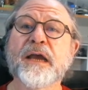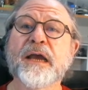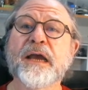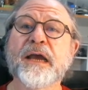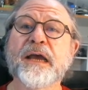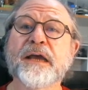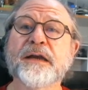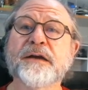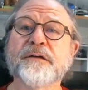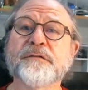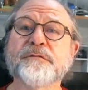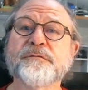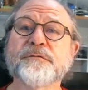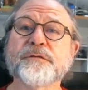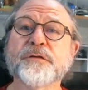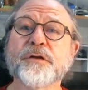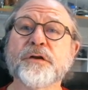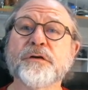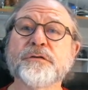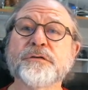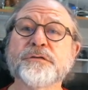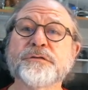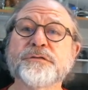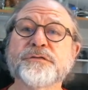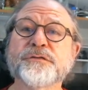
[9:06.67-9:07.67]
and it
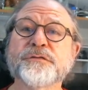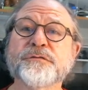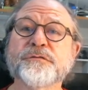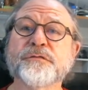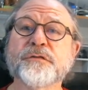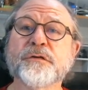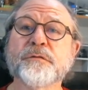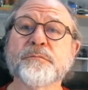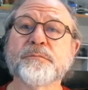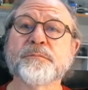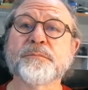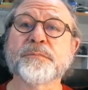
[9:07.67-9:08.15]
flows from